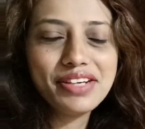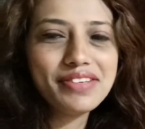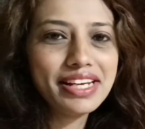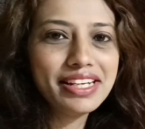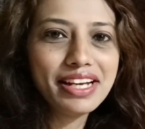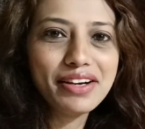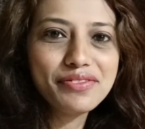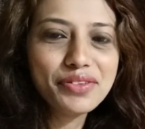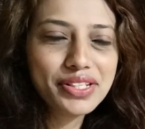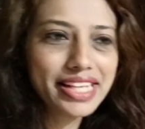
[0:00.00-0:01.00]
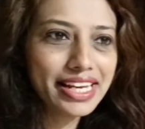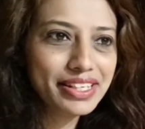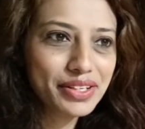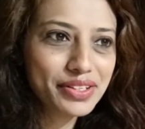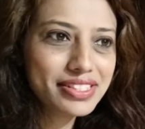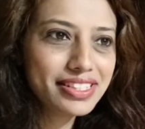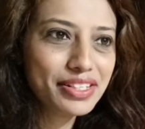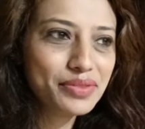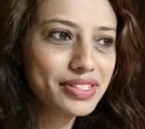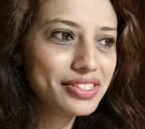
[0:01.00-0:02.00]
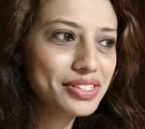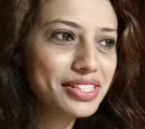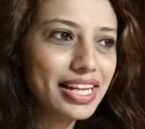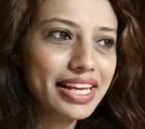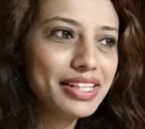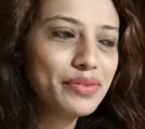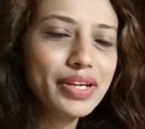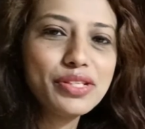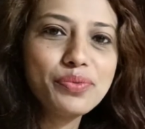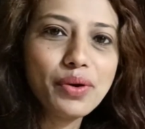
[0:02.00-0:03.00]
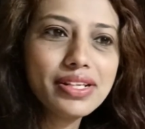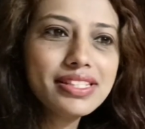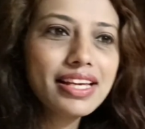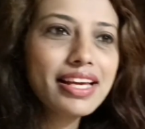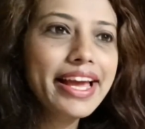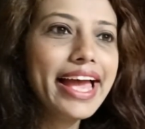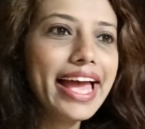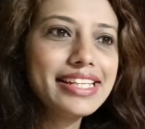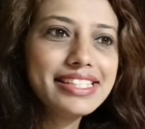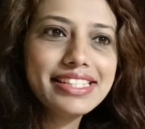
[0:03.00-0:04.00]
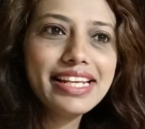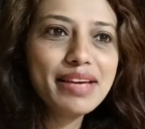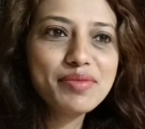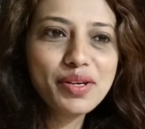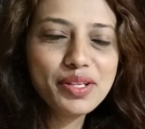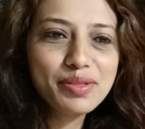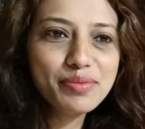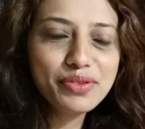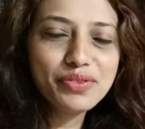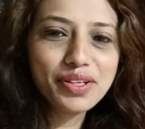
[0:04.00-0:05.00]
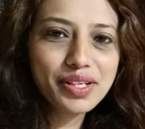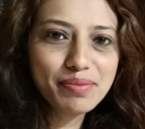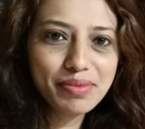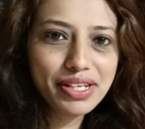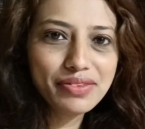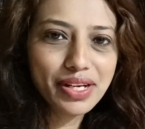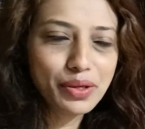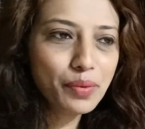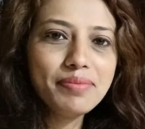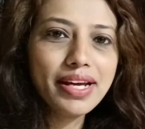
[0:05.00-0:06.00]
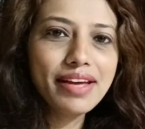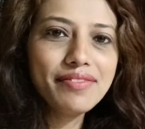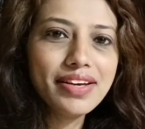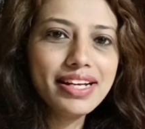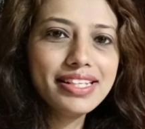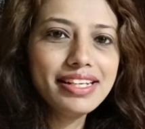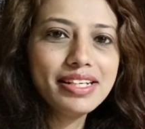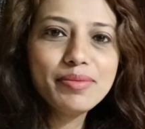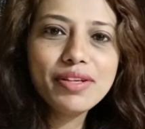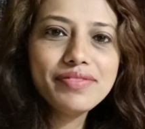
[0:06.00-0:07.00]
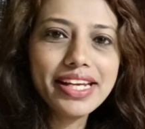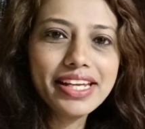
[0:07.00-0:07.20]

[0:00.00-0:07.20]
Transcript: received any love for 10 years. It was just lying the way it was. And still I'm not in the mood for a complete renovation. But I felt that a little bit